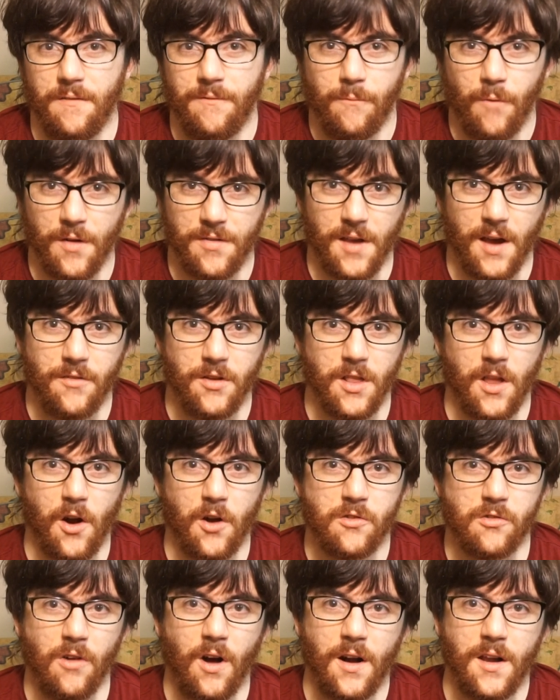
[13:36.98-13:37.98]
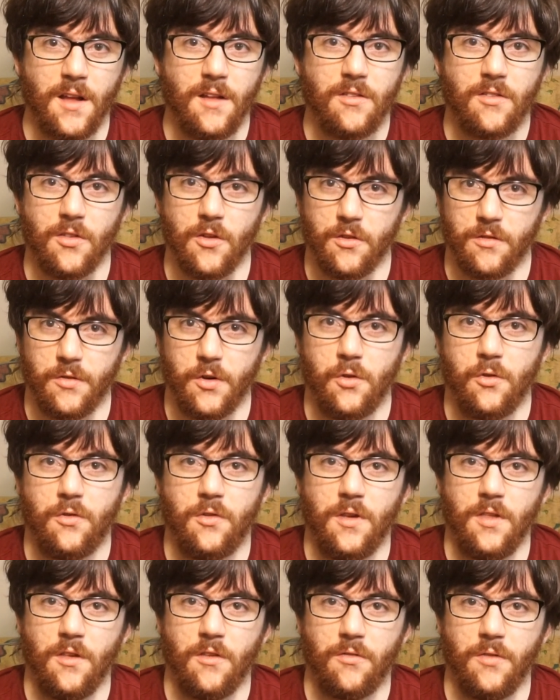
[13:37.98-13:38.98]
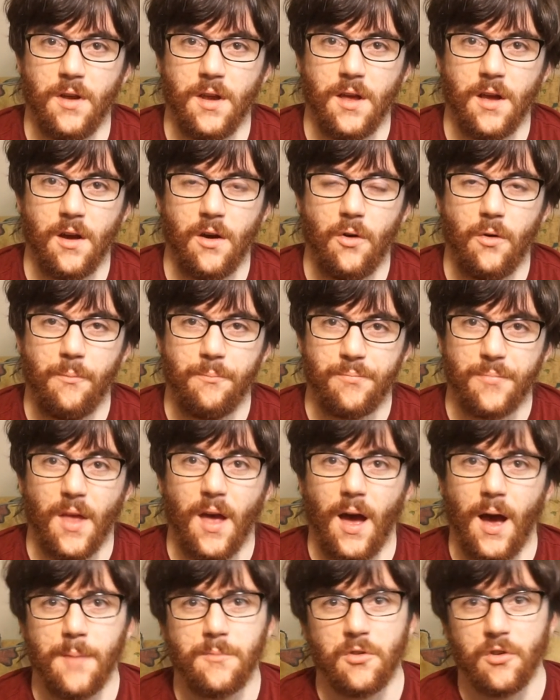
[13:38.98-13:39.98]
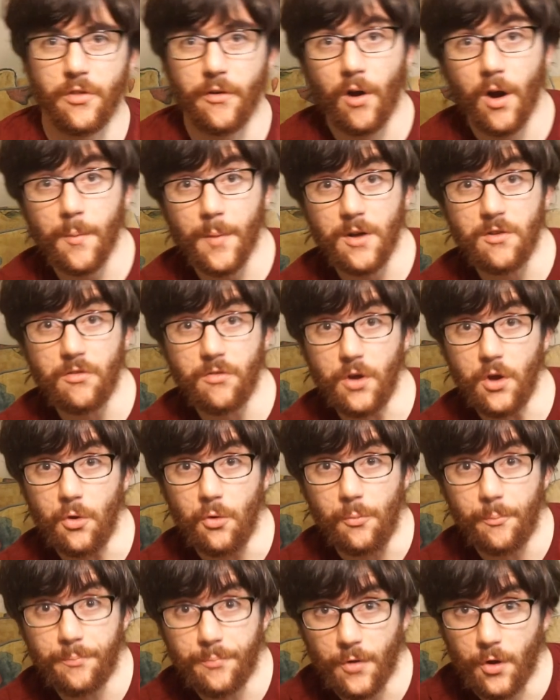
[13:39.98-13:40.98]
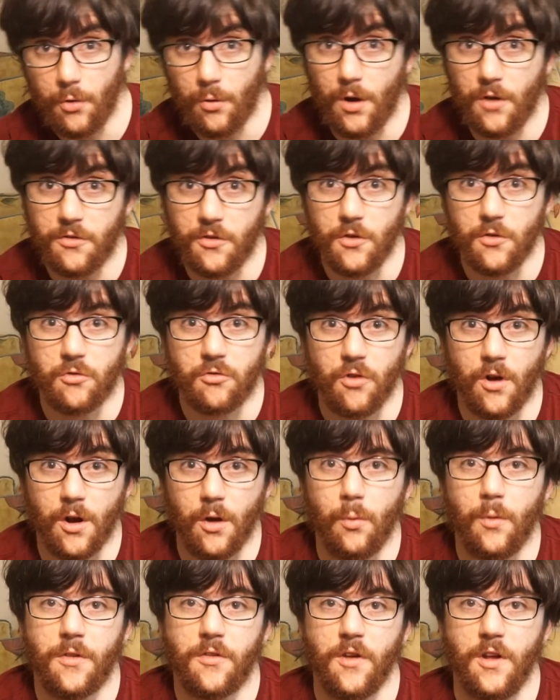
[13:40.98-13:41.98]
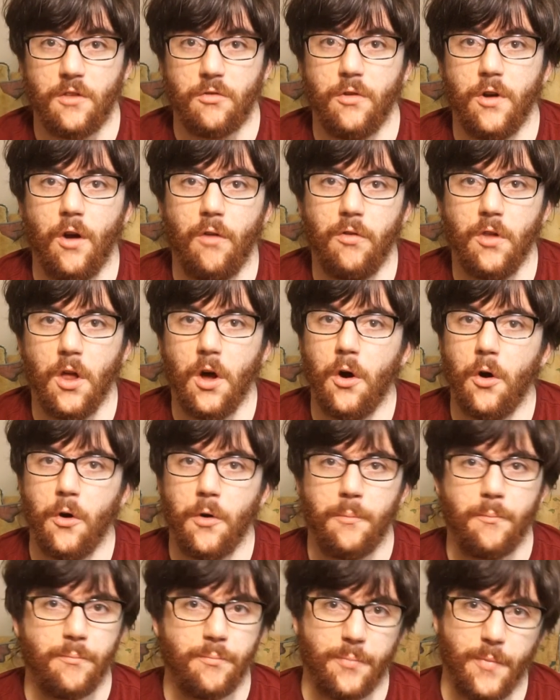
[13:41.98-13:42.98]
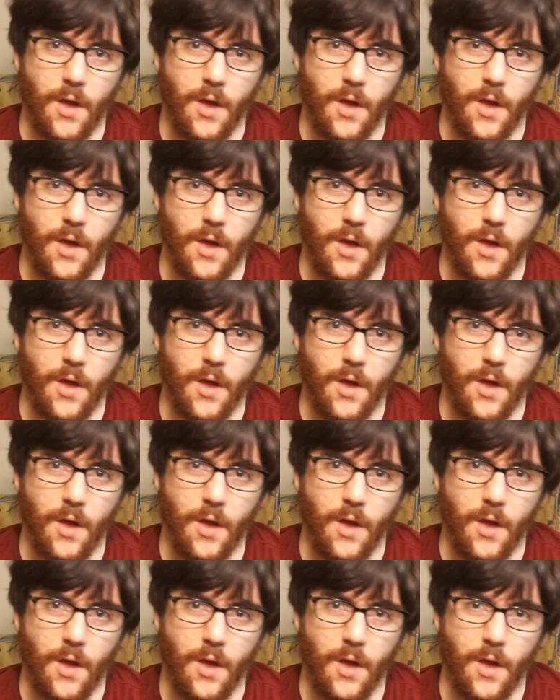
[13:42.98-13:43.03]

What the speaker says: Once I have a larger audience, those of you who see this video, I'm sure there are a bunch of you who also struggle with sensory overload,